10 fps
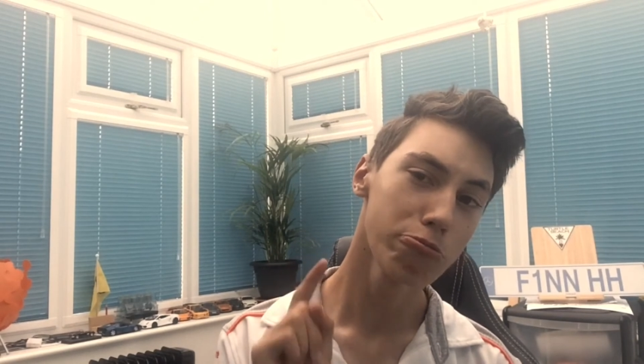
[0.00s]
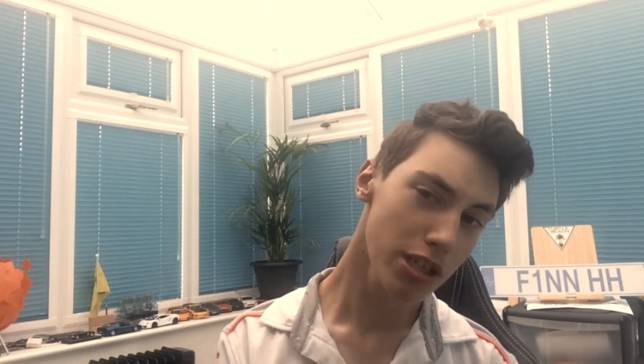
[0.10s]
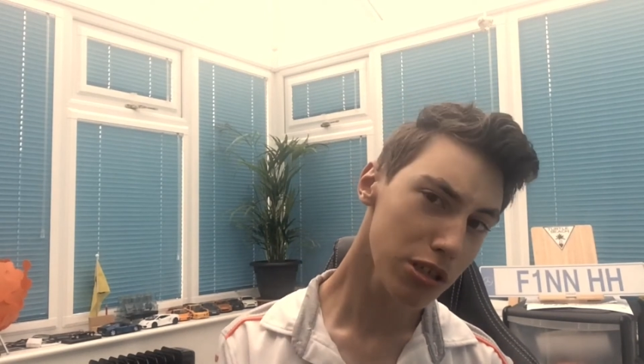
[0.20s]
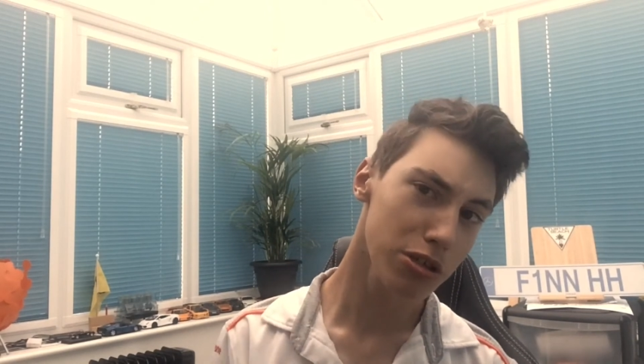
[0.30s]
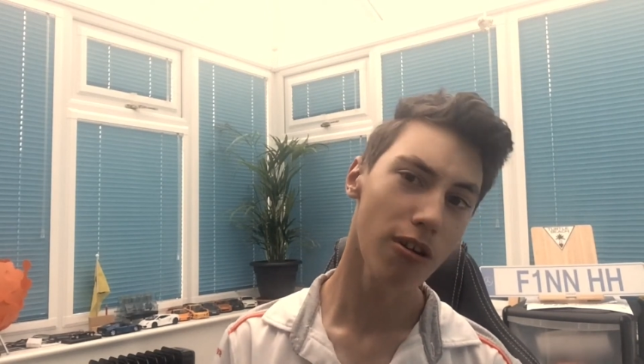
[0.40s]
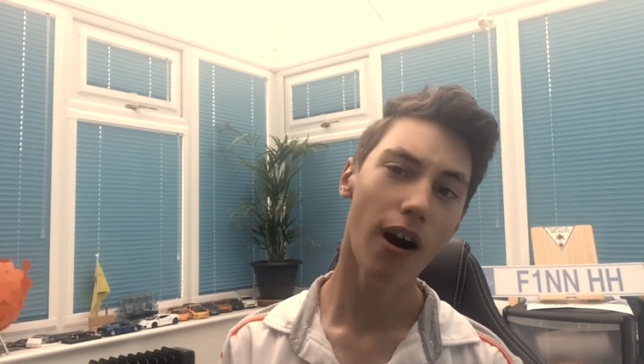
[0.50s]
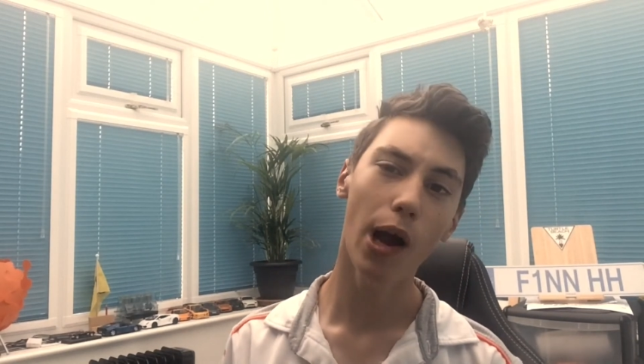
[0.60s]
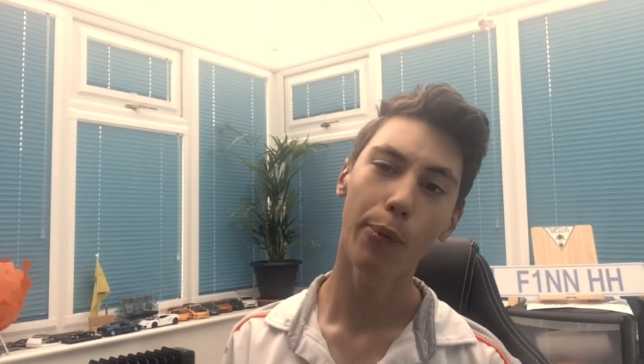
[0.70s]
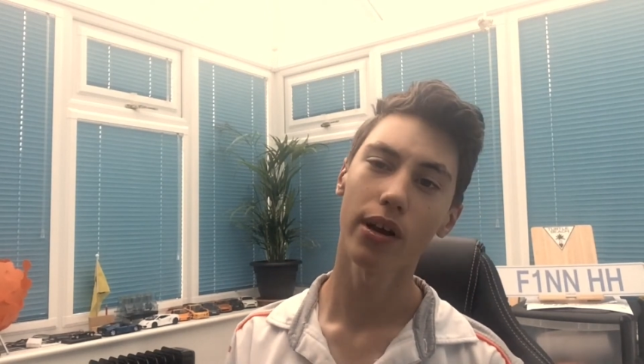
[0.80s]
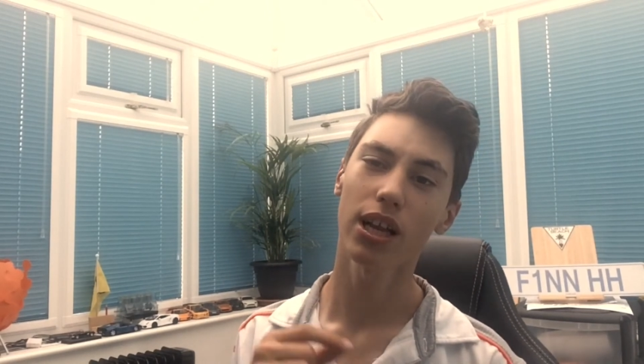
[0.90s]

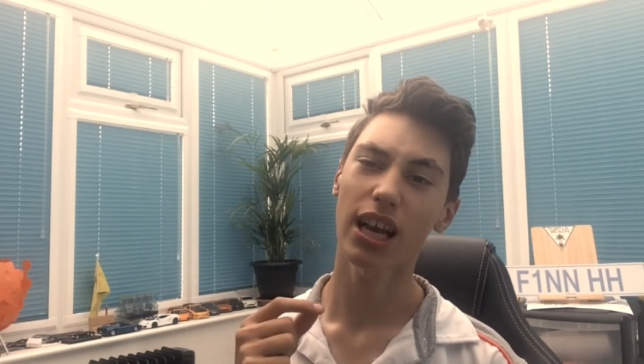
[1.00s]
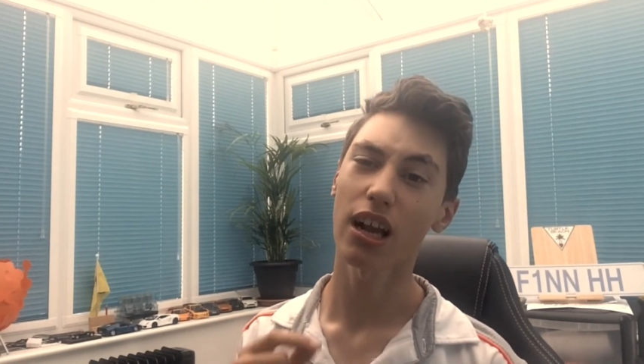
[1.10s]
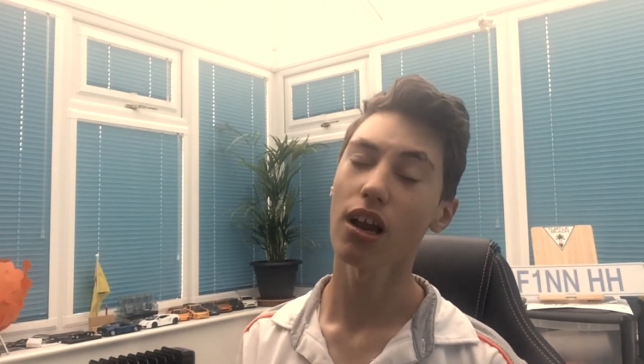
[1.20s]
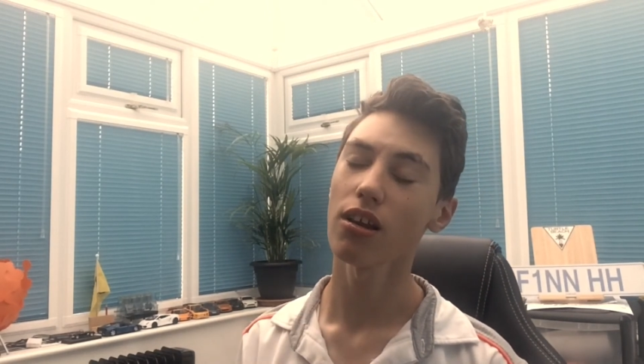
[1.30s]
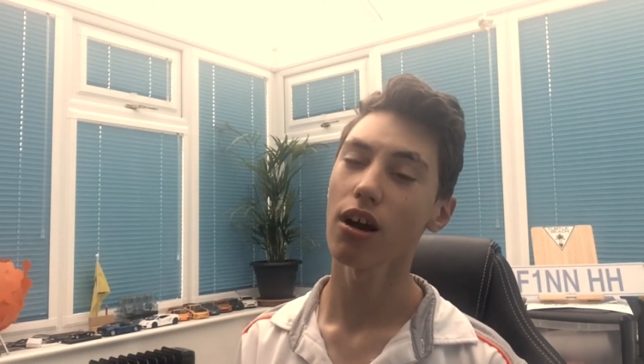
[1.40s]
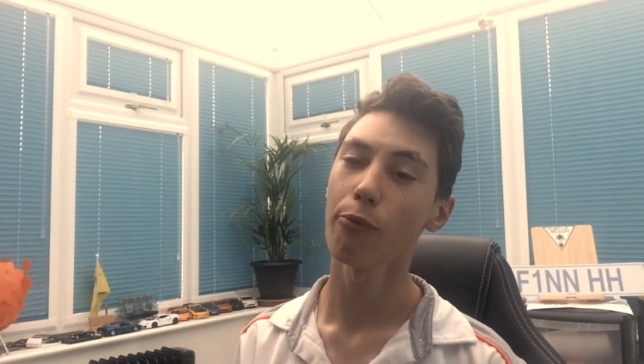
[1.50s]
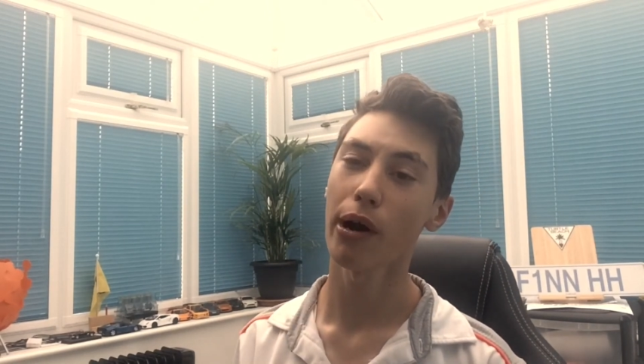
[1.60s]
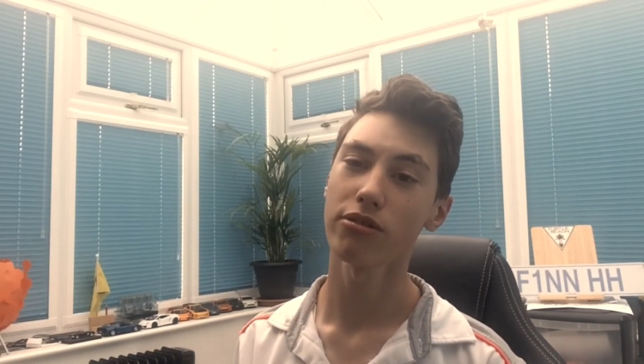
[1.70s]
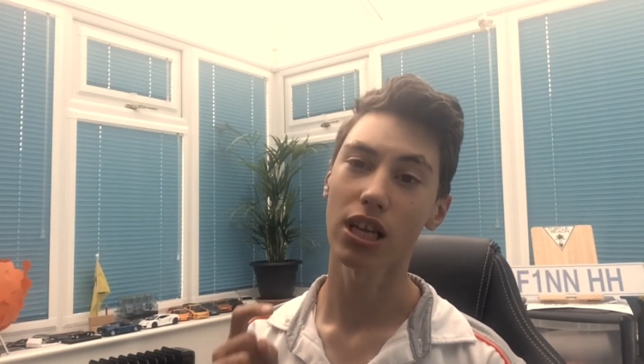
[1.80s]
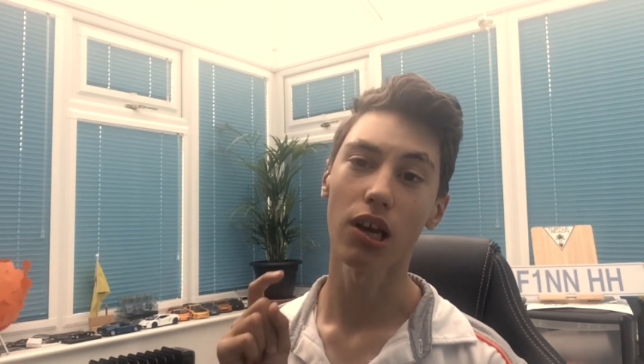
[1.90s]
subscribe, and click on that little
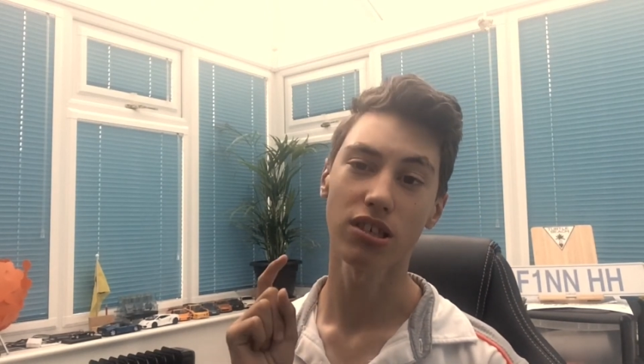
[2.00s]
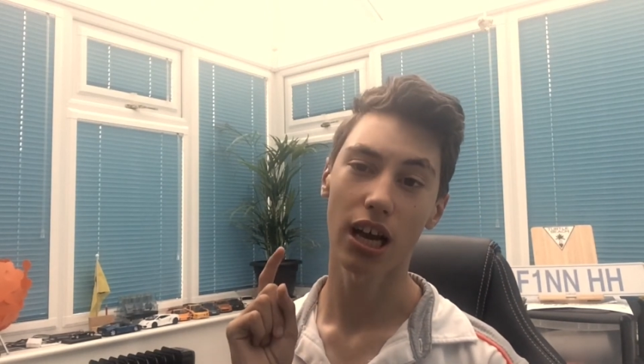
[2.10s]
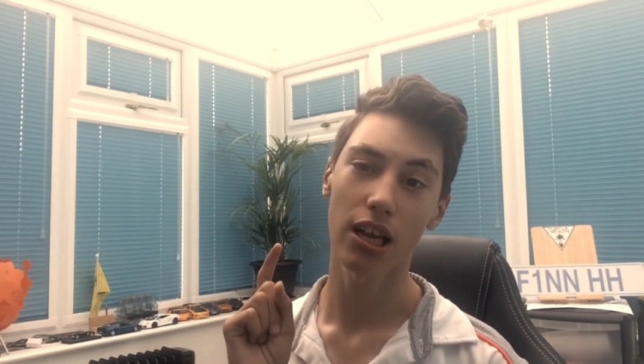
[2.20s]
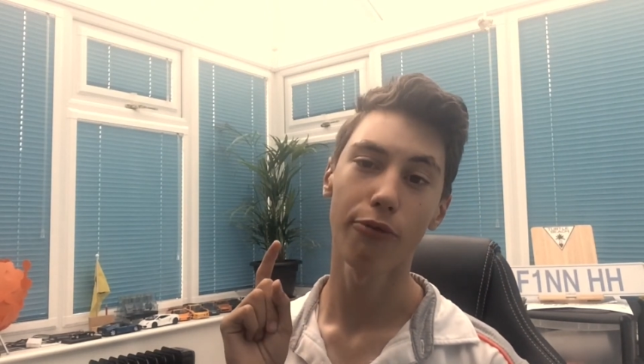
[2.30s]
bell so you know exactly